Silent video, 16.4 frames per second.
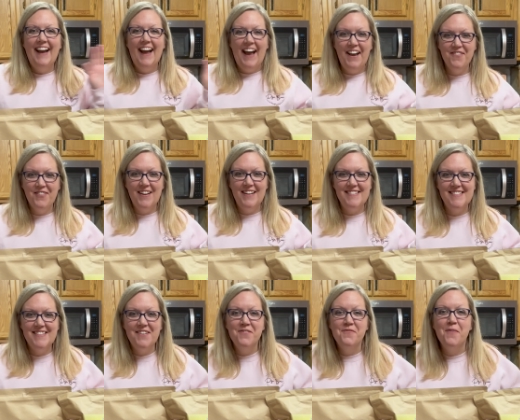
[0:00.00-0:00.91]
Hi
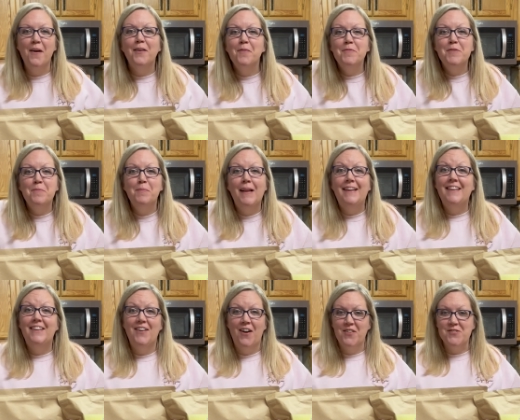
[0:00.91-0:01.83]
friends, welcome to
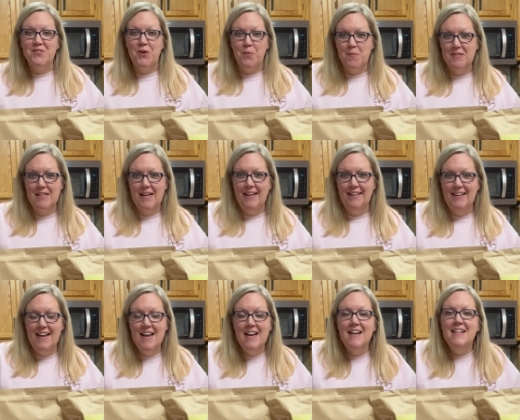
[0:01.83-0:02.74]
Blended Hearts Homestead.
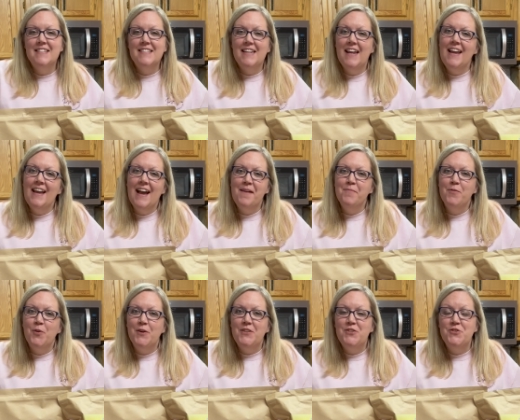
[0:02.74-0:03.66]
Today I'm
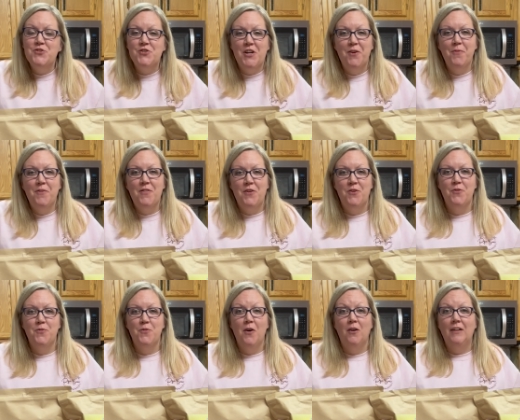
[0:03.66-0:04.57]
going to share with
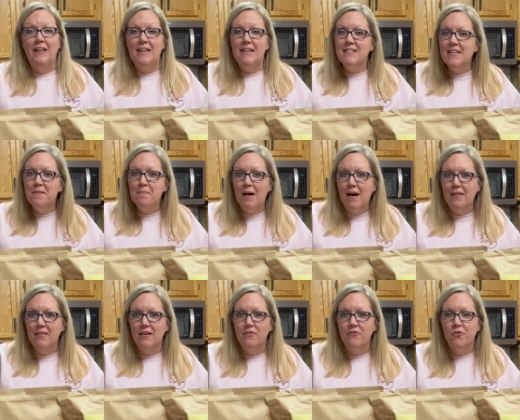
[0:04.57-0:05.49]
you an easy
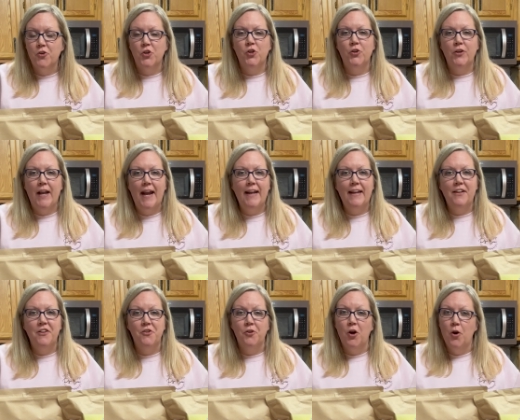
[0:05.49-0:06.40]
method for creating
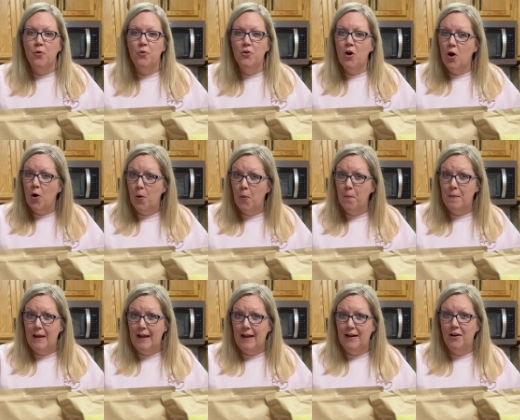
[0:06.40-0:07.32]
your own
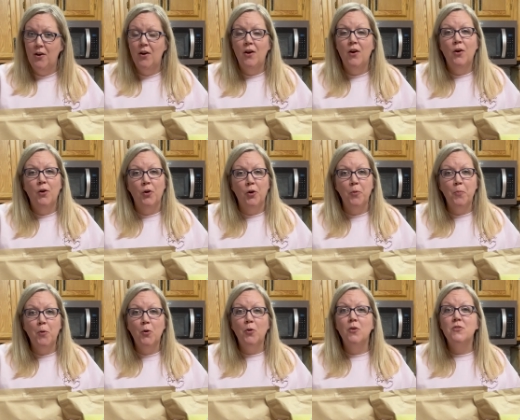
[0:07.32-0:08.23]
homemade
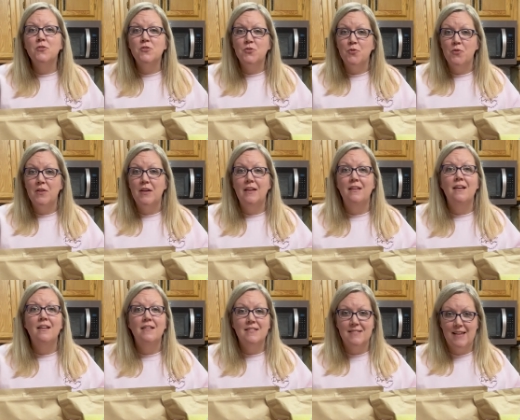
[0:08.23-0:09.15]
herbal soothing
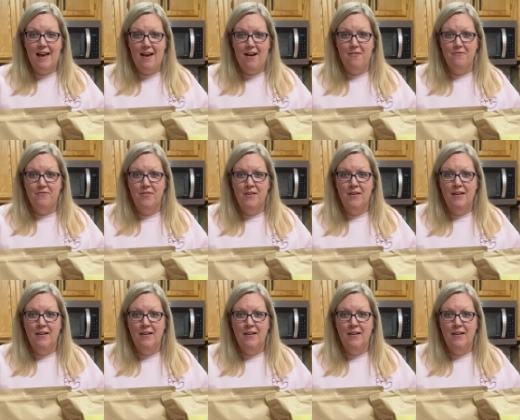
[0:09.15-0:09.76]
salve.